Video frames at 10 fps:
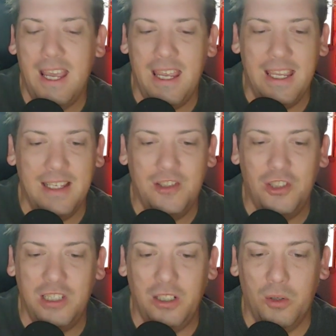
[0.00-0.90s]
And
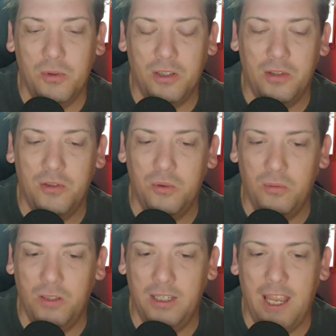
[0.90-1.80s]
she goes on to
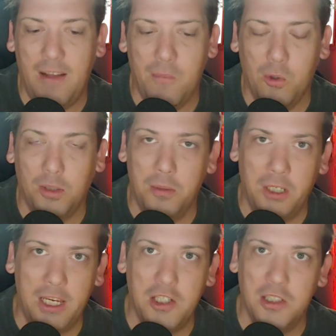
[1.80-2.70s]
really have more
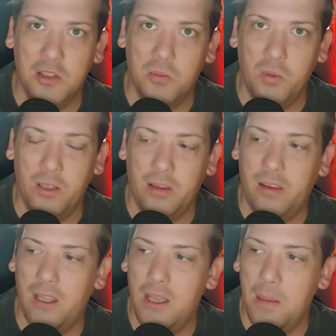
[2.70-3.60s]
communications
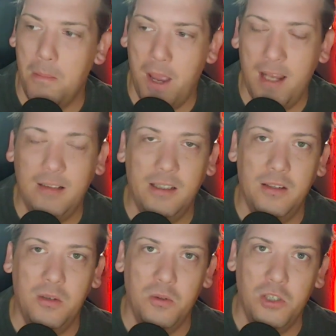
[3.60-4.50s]
with
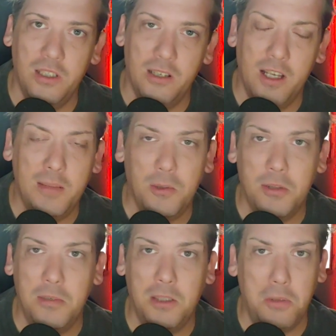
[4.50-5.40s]
Madeline, who she's not
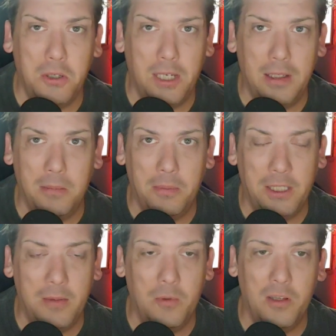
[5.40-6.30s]
supposed to be communicating to
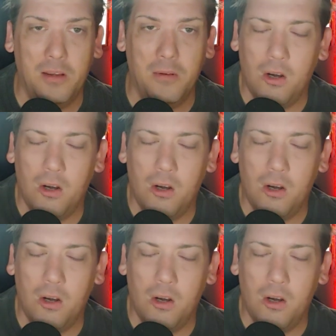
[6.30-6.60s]
begin with.